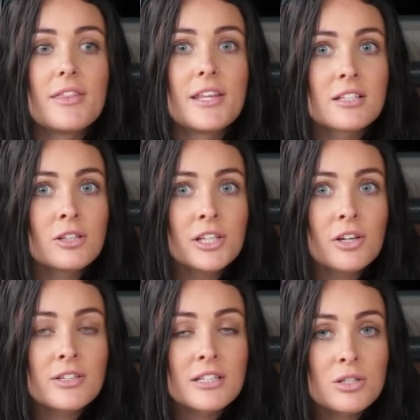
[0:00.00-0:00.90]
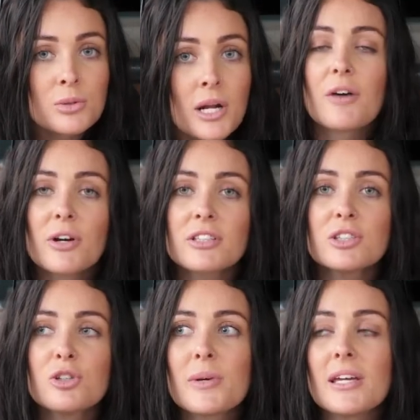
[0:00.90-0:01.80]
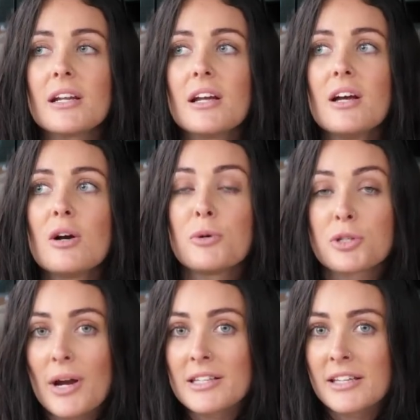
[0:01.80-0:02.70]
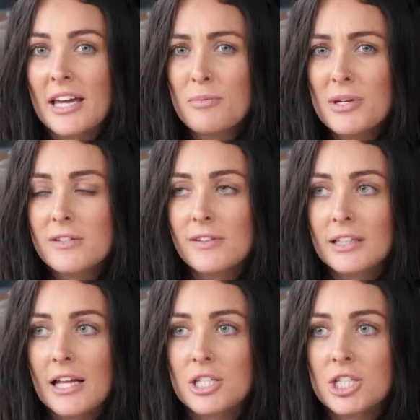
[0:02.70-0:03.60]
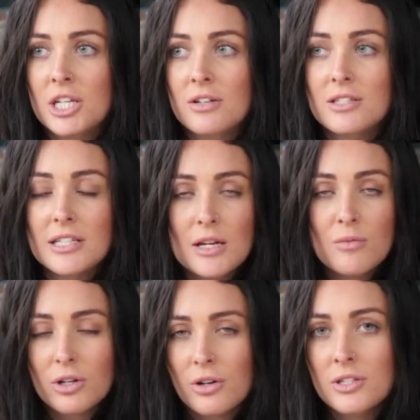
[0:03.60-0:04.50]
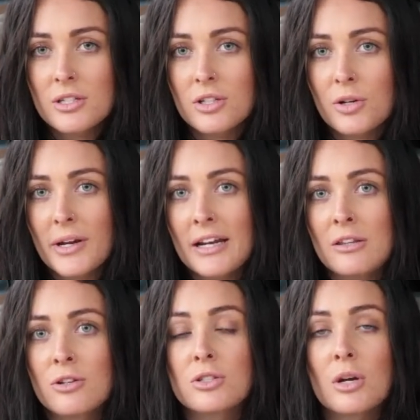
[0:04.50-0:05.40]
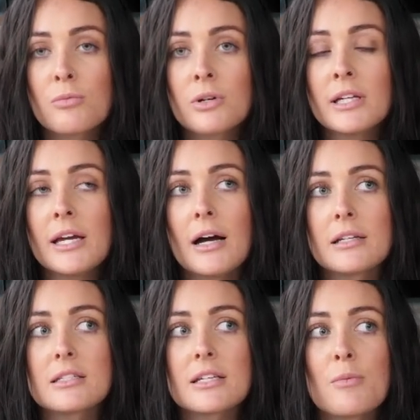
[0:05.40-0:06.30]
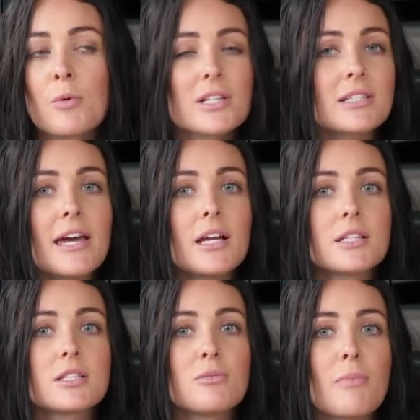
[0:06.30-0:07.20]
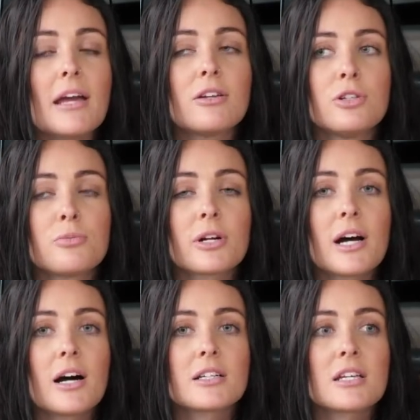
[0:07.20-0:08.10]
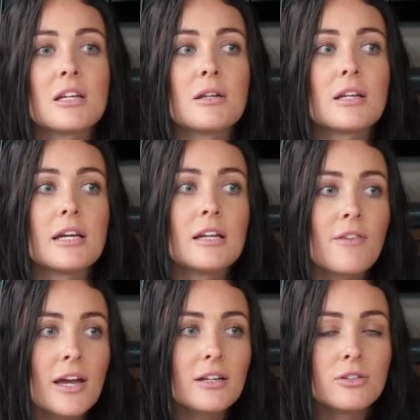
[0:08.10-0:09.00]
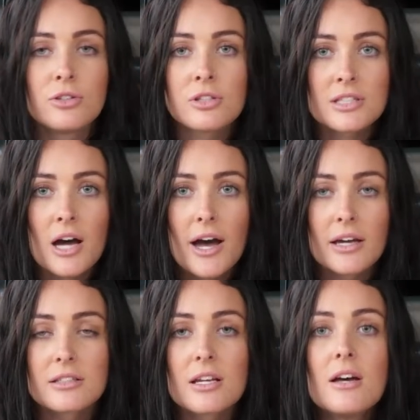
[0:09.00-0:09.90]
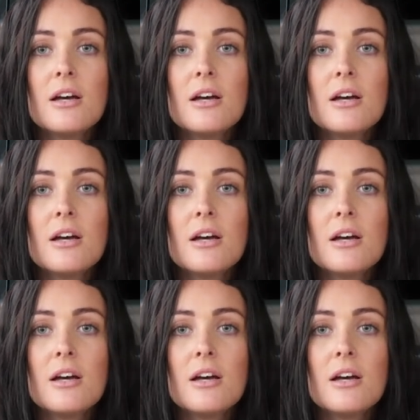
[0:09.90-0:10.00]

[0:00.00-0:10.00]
There's a lot that goes into it. I've worked a little bit with trays and canopies for the last year and seen what goes into creating those, so I really understand what it takes to make new products and innovate new designs.